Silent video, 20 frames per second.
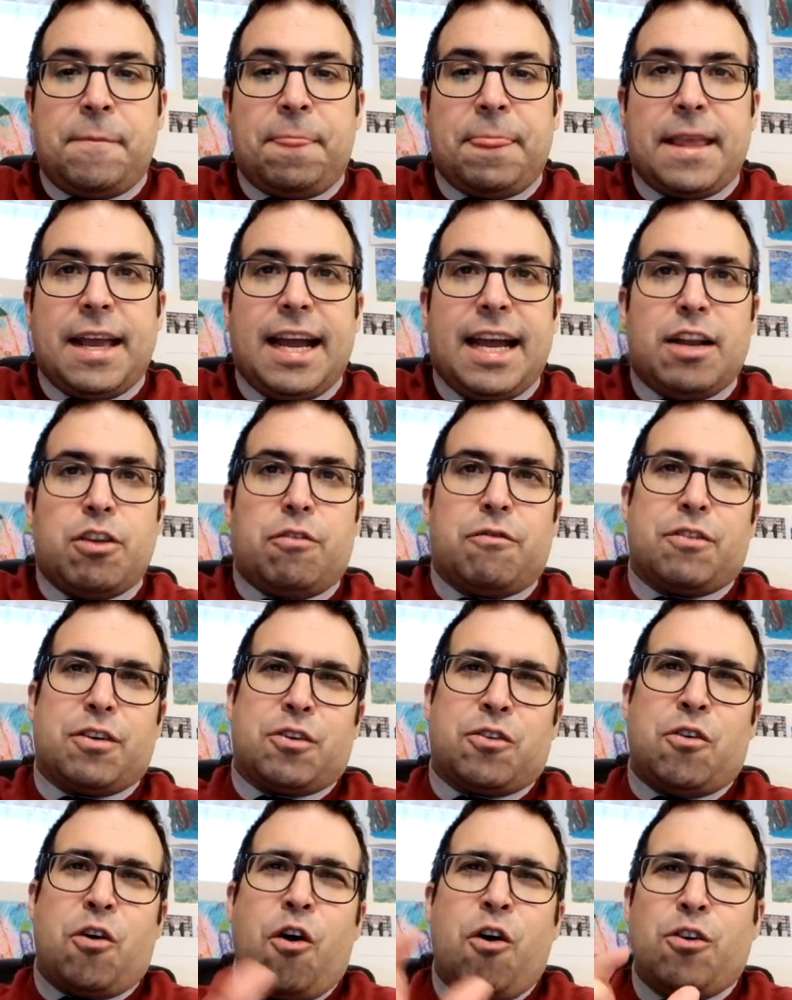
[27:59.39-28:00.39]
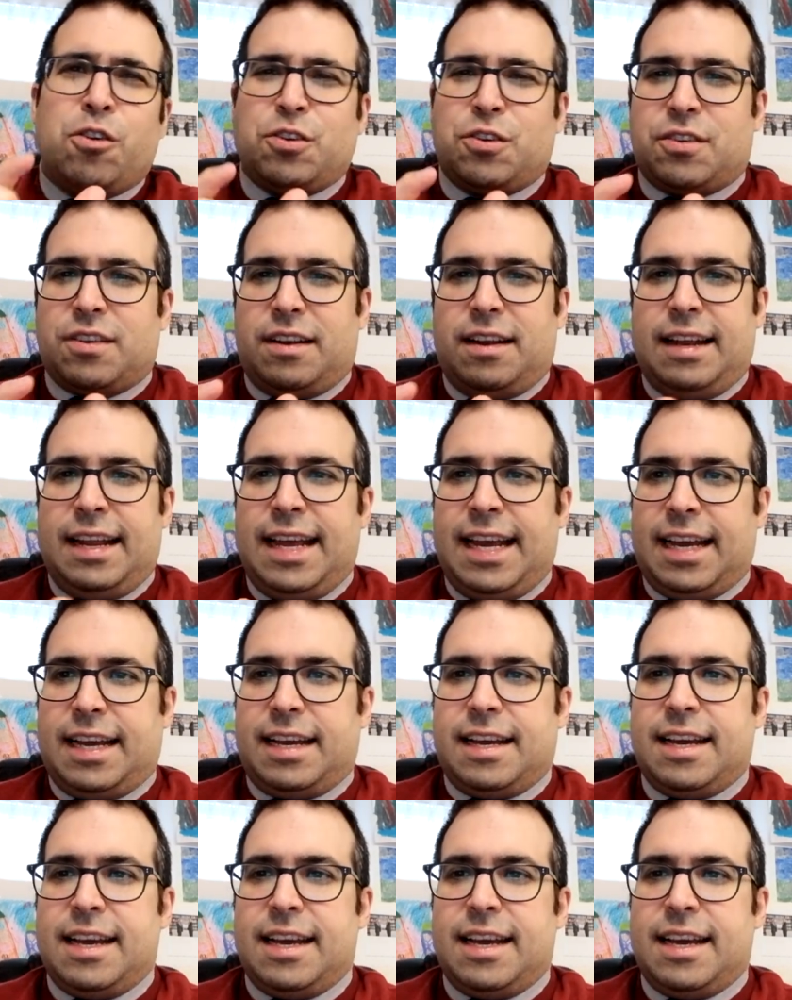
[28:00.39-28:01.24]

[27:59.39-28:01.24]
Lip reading: and of a causal link